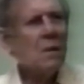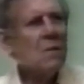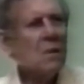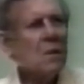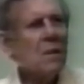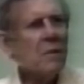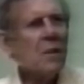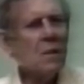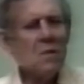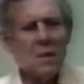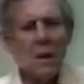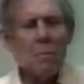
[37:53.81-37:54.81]
is a
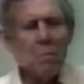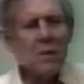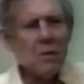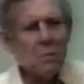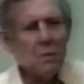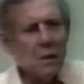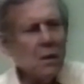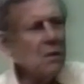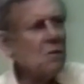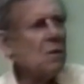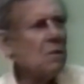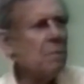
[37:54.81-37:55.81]
difficult step, but the
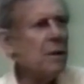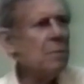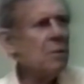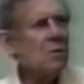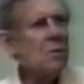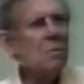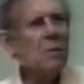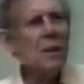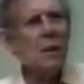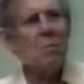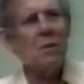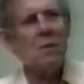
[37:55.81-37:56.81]
religious people should be
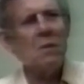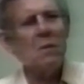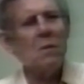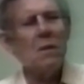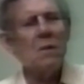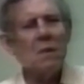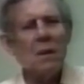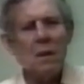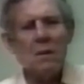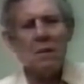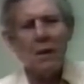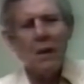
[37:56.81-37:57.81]
able to do it,
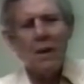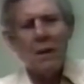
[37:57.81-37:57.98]
and